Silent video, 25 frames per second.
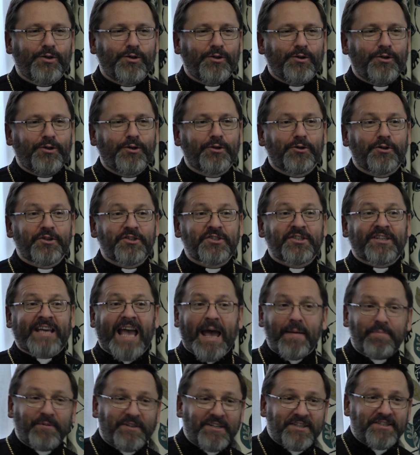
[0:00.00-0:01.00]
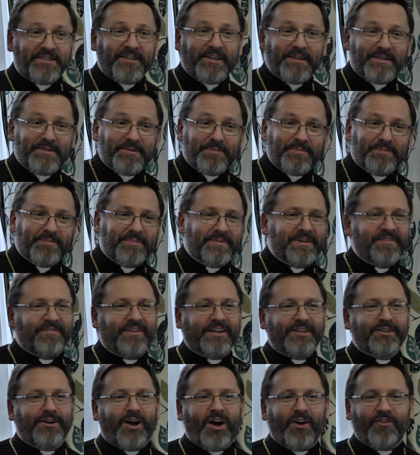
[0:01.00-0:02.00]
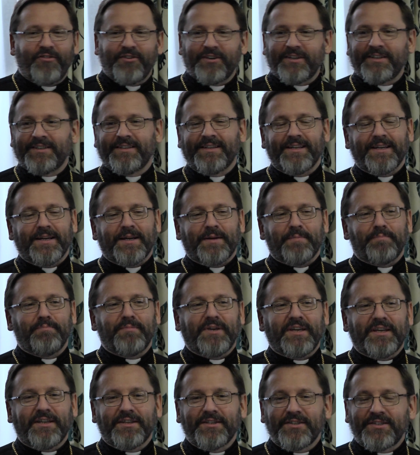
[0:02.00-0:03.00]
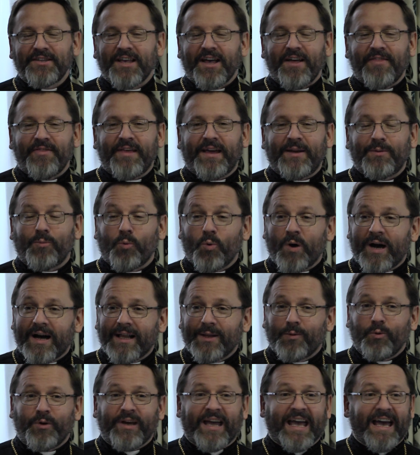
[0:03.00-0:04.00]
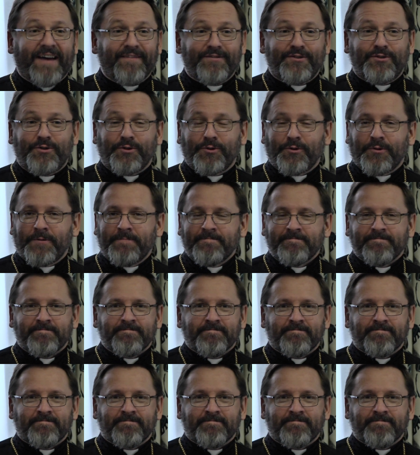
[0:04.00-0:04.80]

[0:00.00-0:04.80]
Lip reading: Euroscepticism very often means that, well, we have to